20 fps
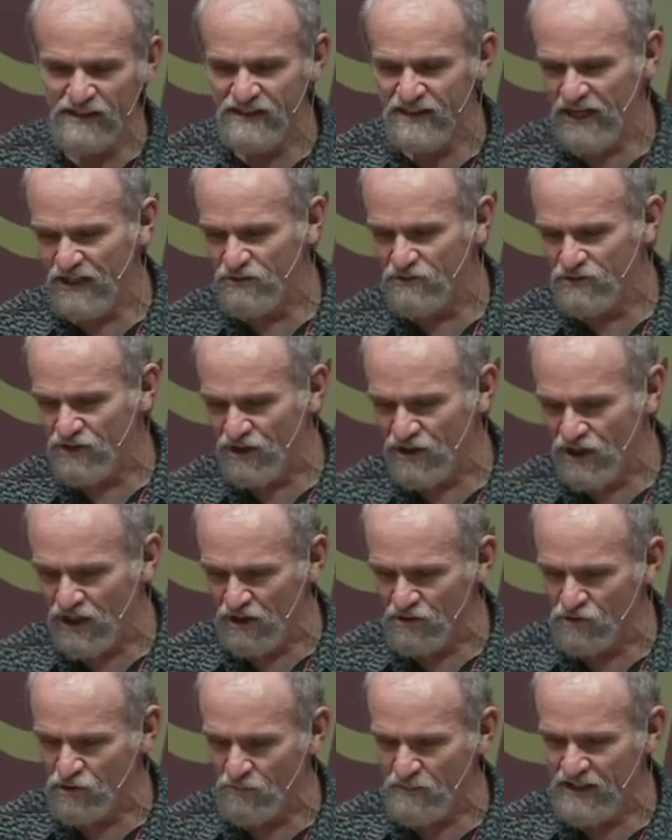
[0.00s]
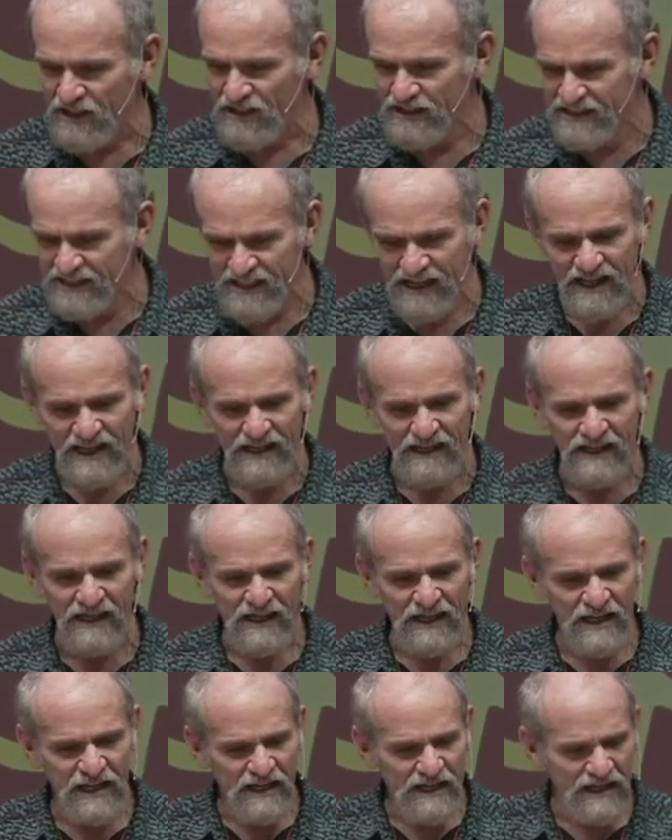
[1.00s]
The the king
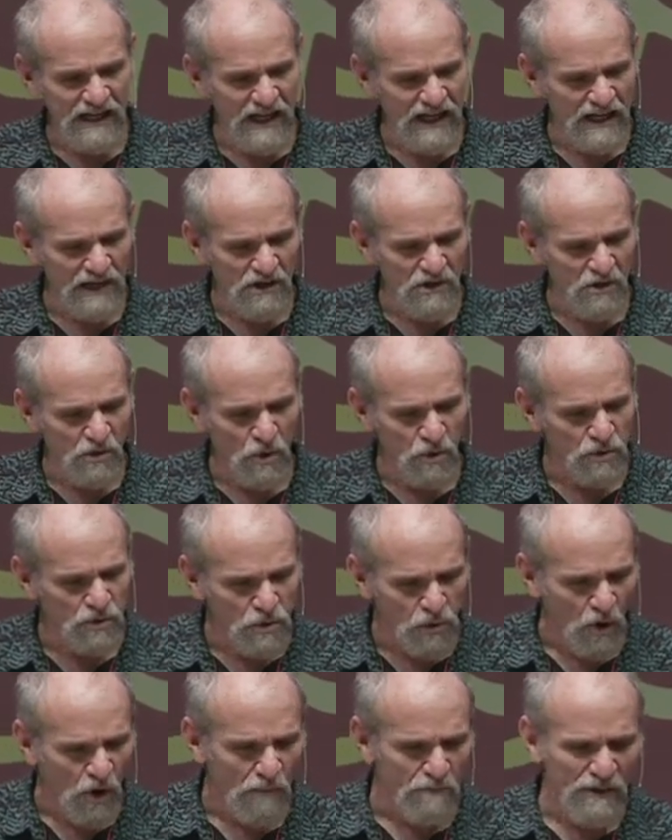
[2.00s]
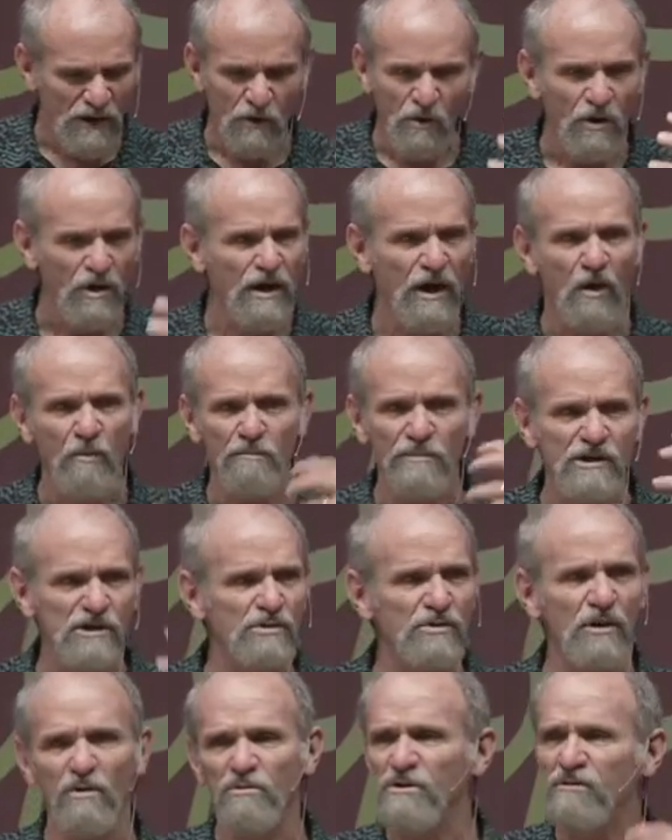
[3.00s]
Hezekiah he decided that he
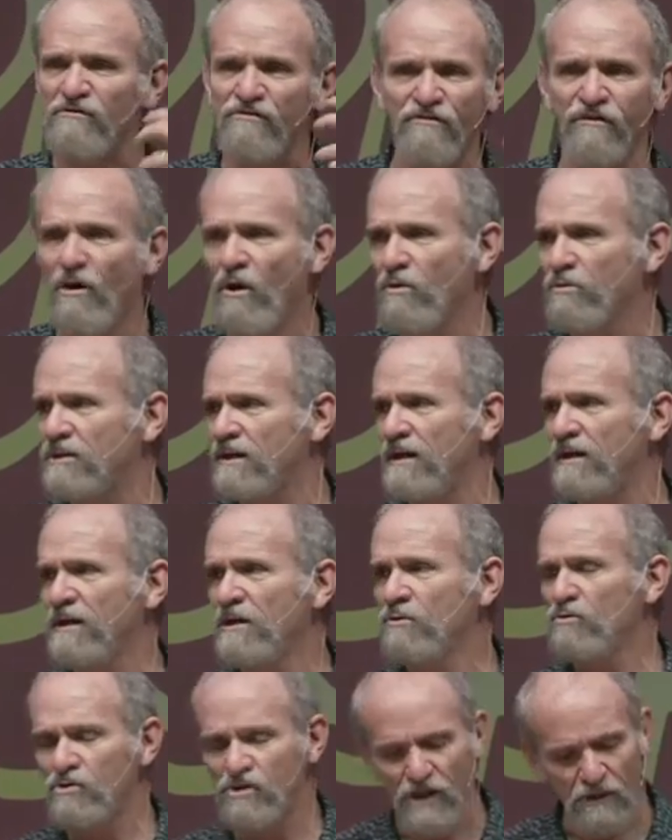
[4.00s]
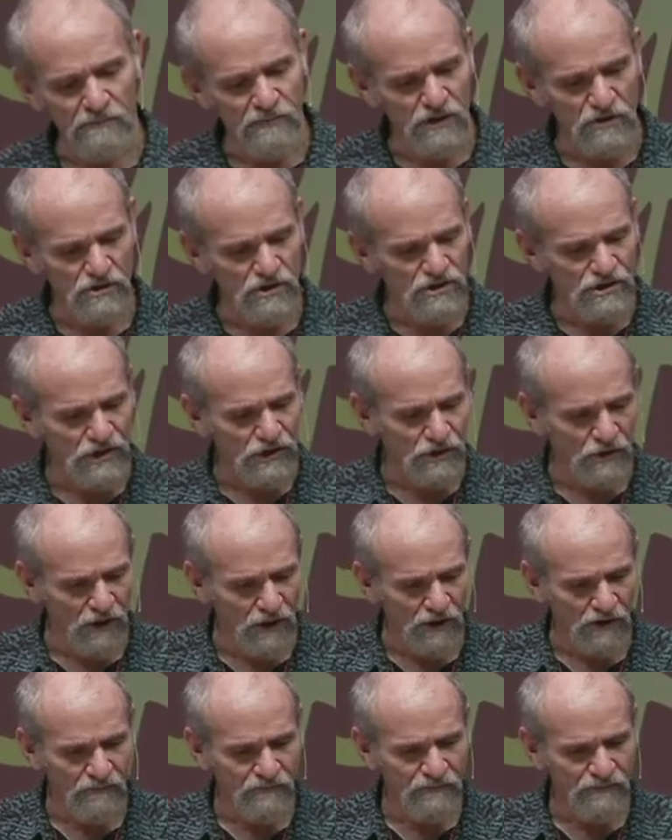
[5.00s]
would obey God's
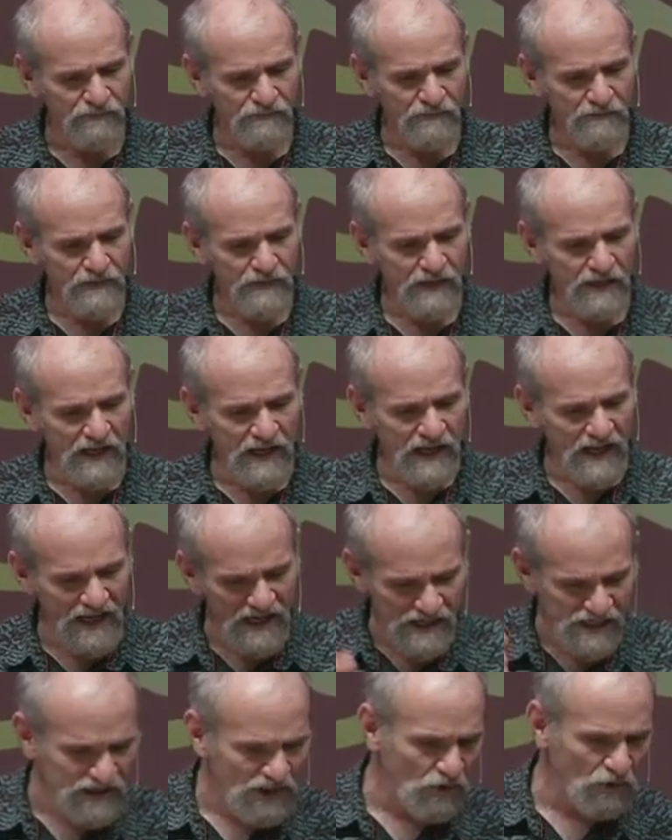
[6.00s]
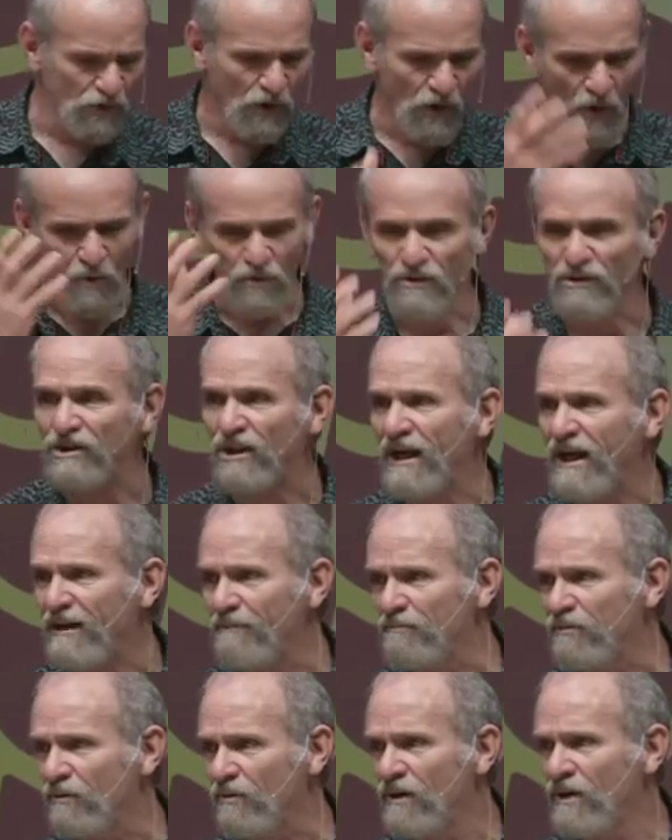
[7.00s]
commandments, and he, he fought to, to
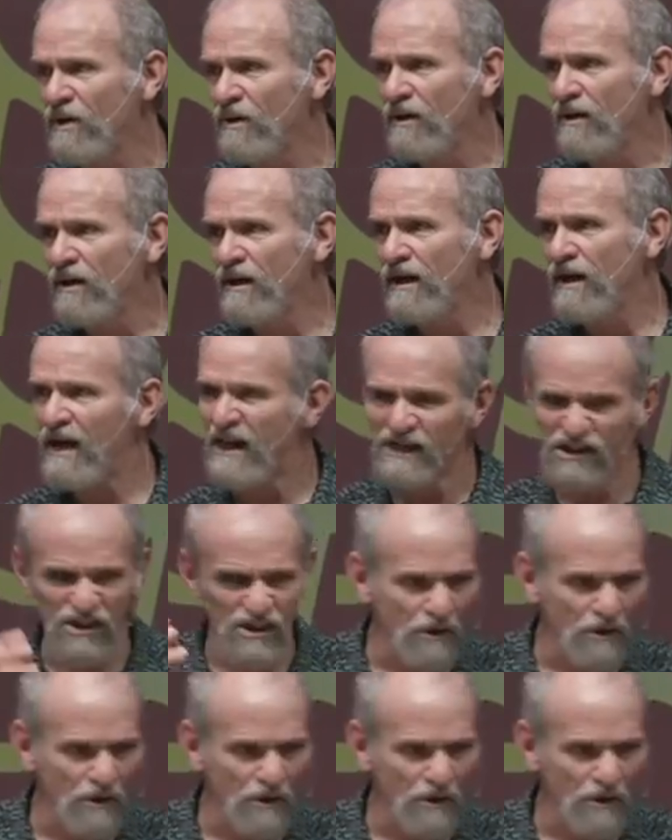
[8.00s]
put the people